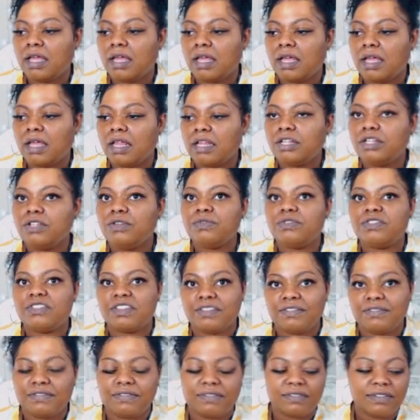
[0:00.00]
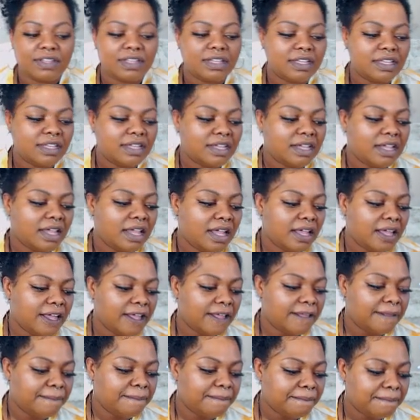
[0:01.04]
Elusive.
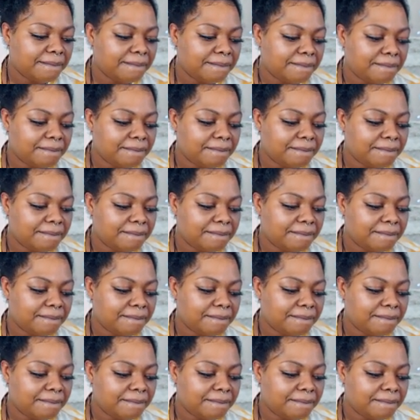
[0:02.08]
Um,